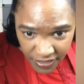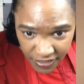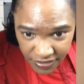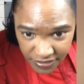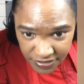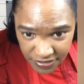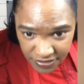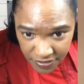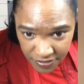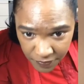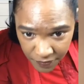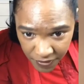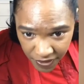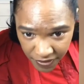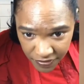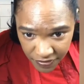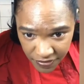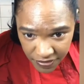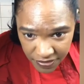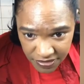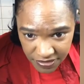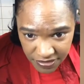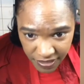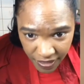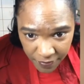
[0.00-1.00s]
Samantha
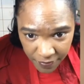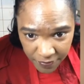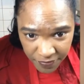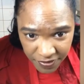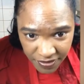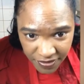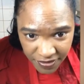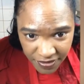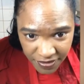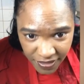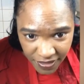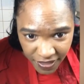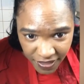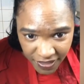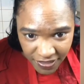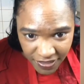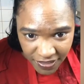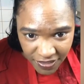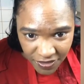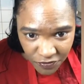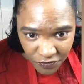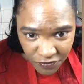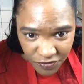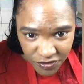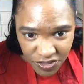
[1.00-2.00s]
Salmon, thank
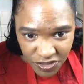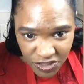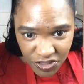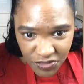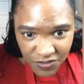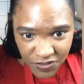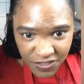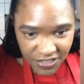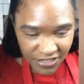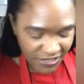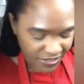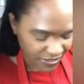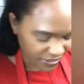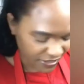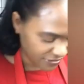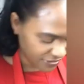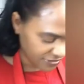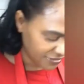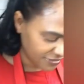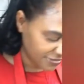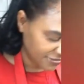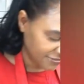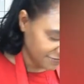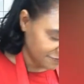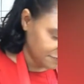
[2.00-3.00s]
you for joining
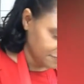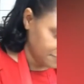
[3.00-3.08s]
us.